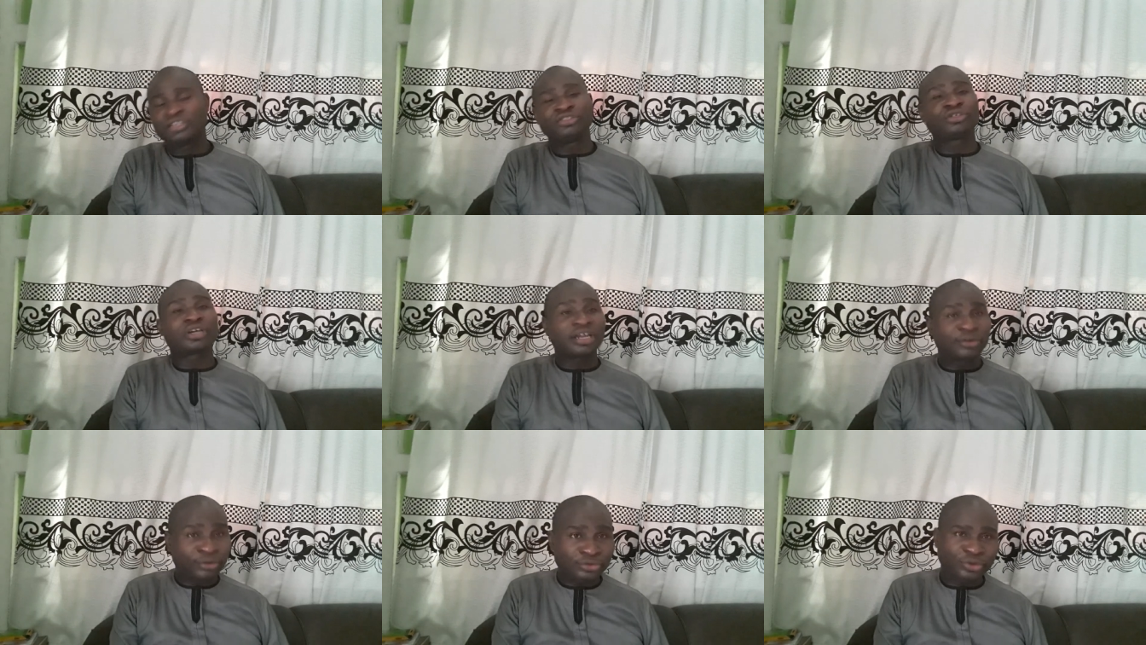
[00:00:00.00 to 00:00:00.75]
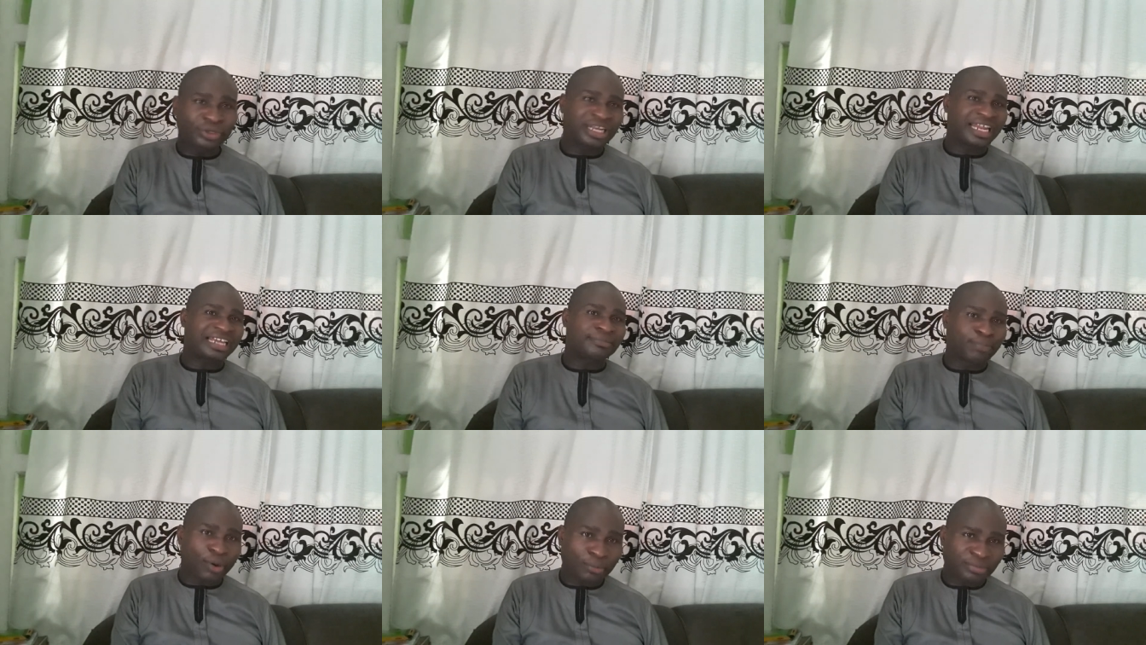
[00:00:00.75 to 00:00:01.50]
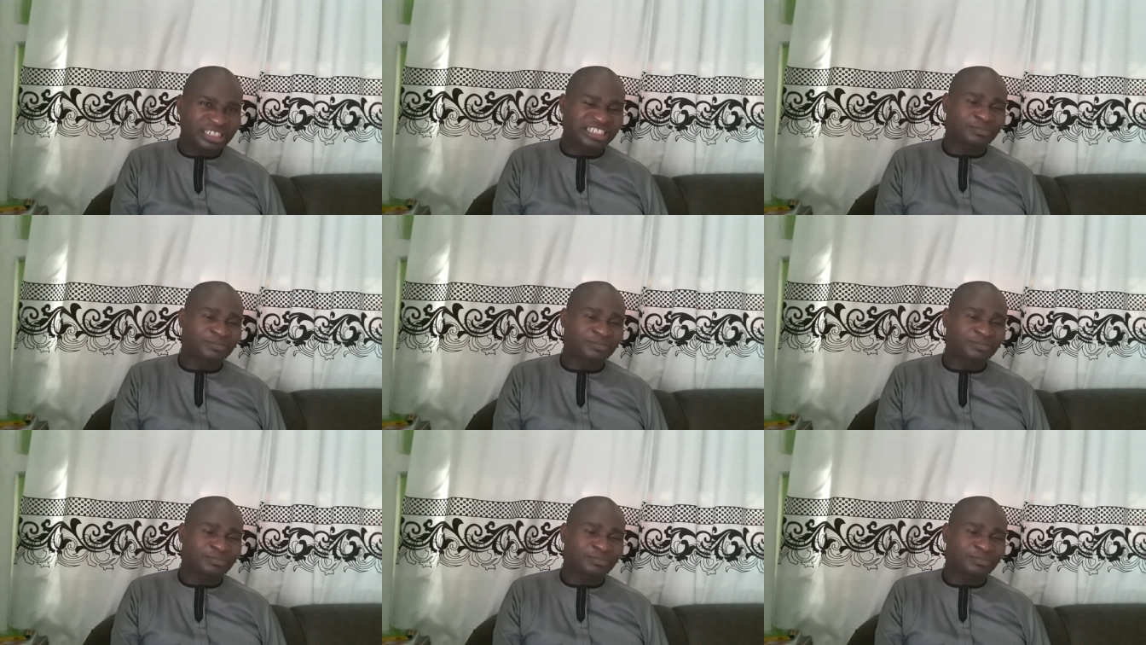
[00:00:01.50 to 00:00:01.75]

you can also learn public